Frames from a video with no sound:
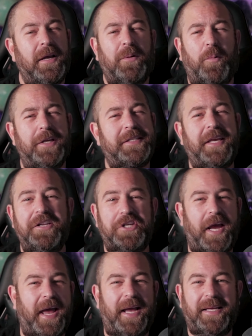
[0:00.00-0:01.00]
Whiskey
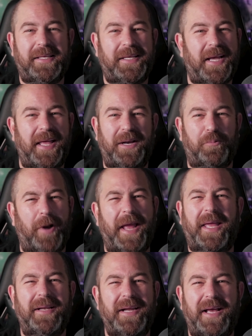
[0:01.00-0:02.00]
Jack kind of
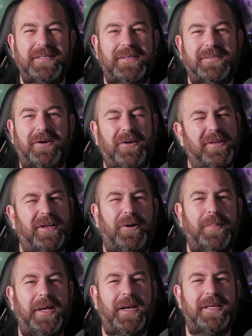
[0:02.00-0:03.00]
recognizes her a little bit.